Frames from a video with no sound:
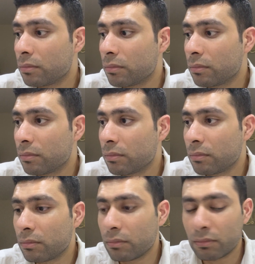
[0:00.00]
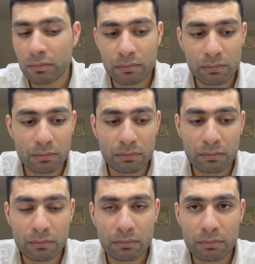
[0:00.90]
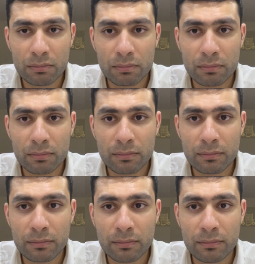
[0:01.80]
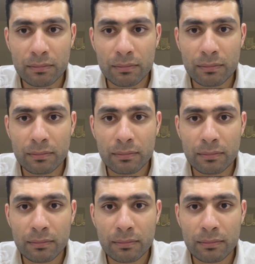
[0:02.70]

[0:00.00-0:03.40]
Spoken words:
(silence)